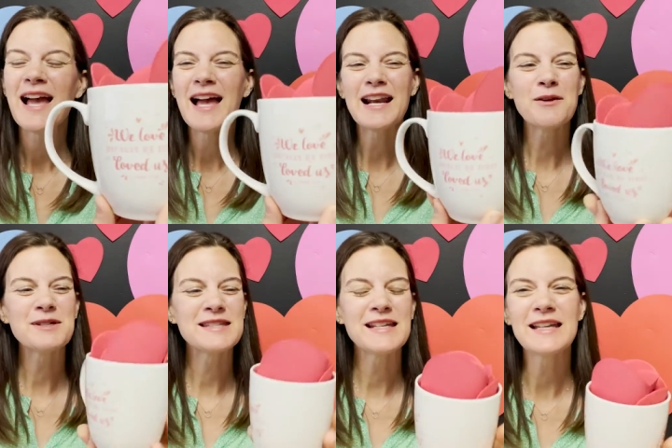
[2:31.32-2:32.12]
And I
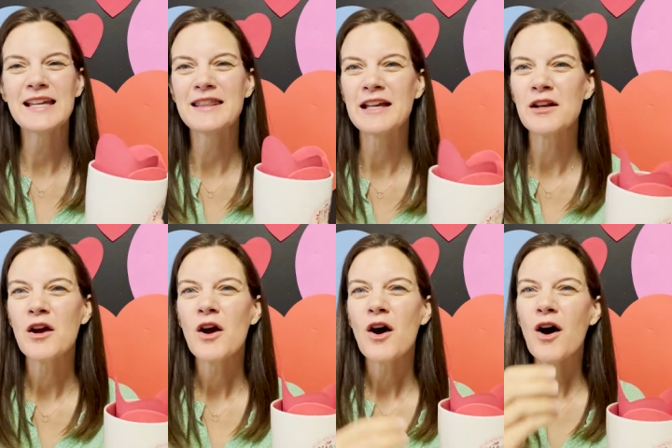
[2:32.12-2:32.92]
was thinking that
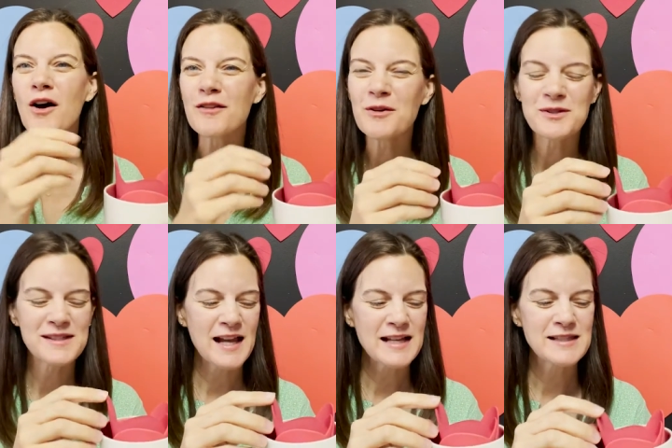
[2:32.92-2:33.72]
all those
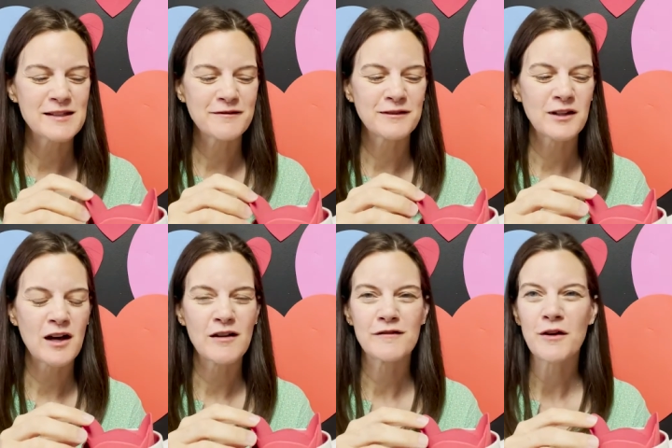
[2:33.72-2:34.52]
signs of
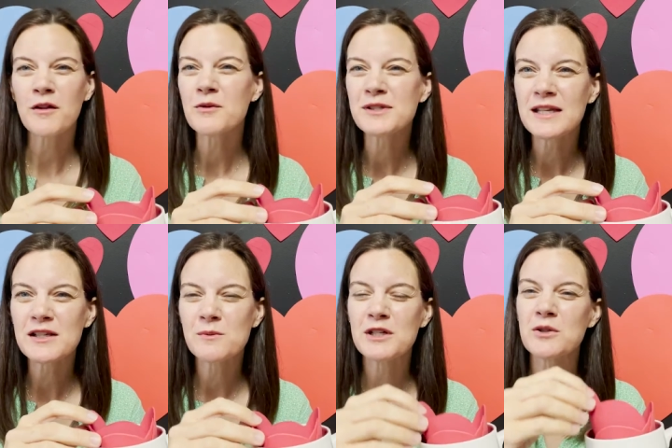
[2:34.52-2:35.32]
love, all those
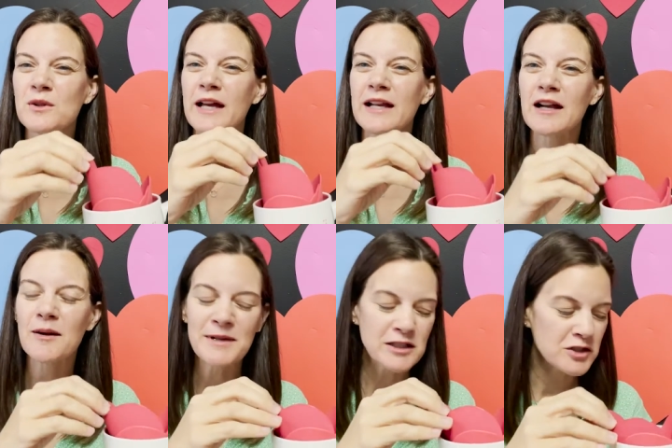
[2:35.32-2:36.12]
things we do, like
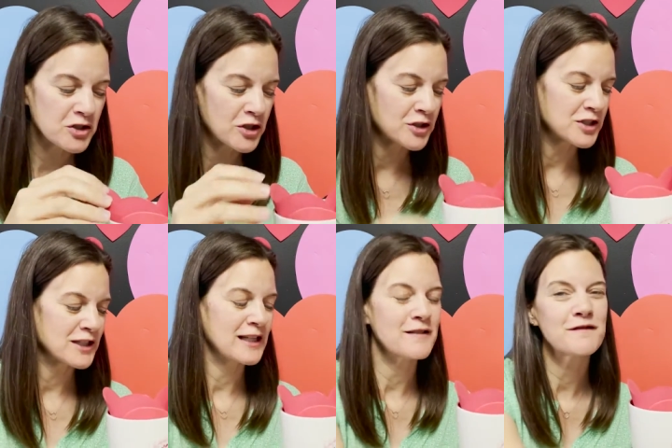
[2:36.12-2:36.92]
coming to church
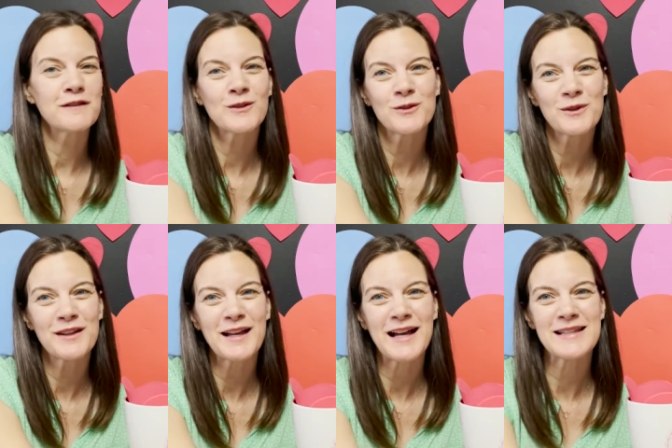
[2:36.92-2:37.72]
to get filled
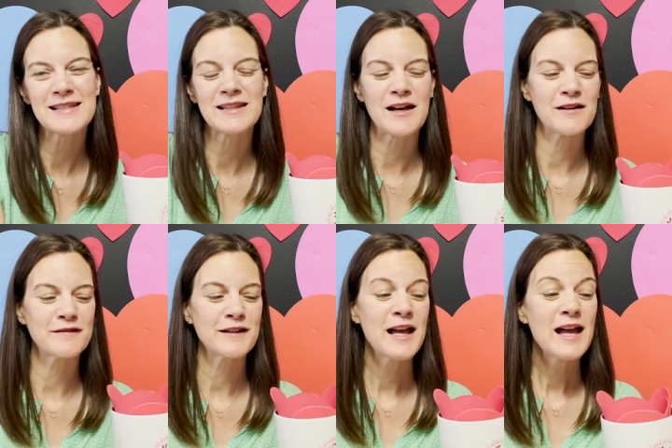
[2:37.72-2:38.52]
with God's
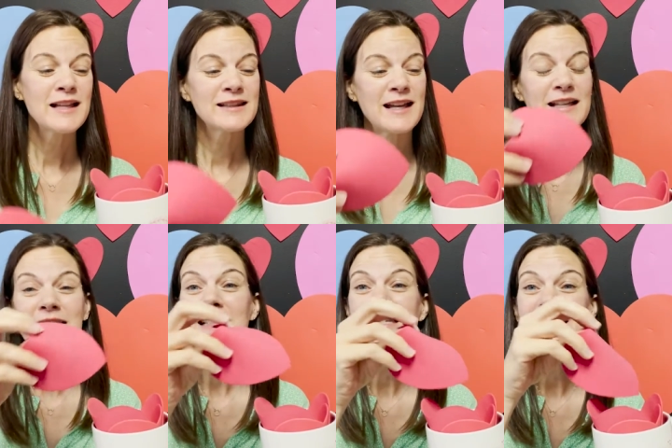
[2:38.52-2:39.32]
love, like
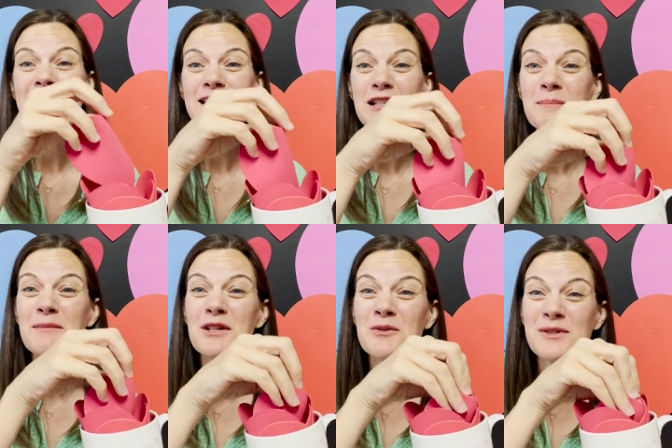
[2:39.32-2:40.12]
listening to
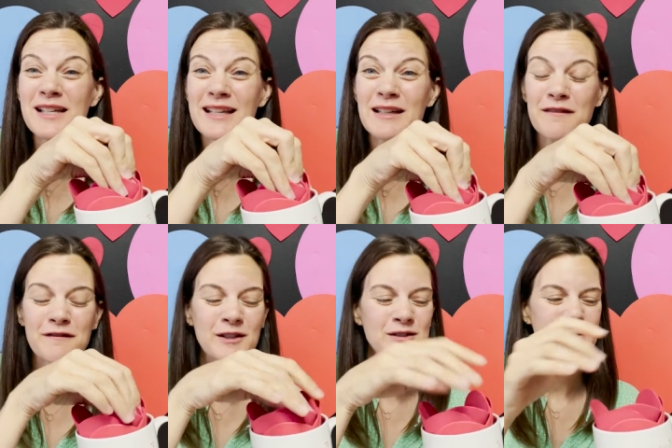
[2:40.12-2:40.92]
music that
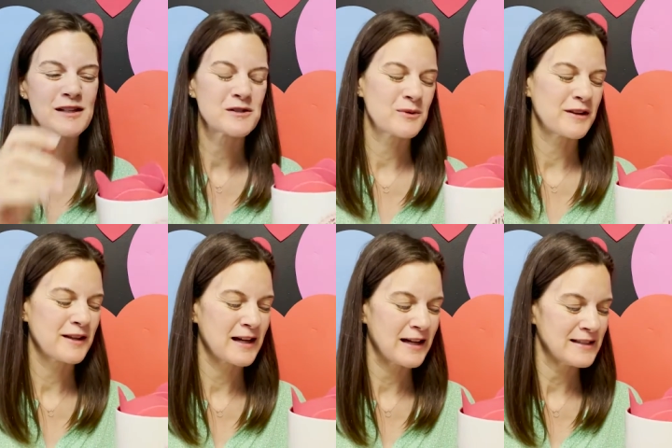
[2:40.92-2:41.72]
fills us with
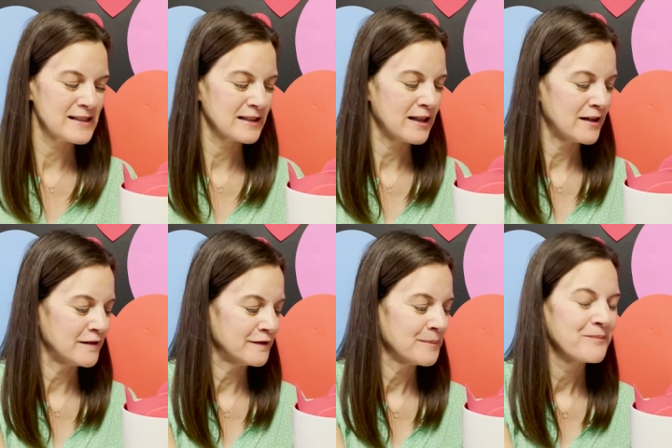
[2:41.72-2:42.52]
God's
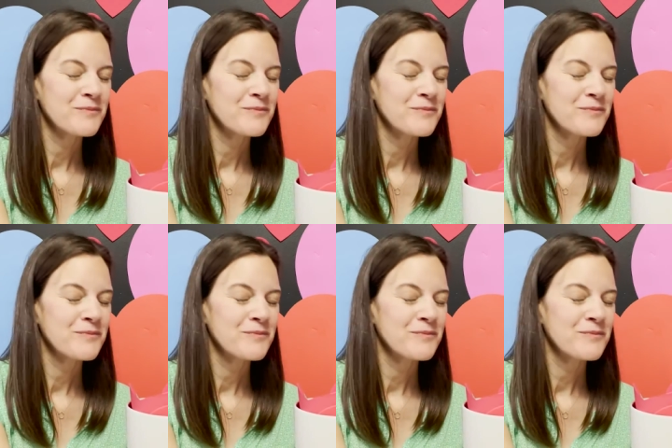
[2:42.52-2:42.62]
love,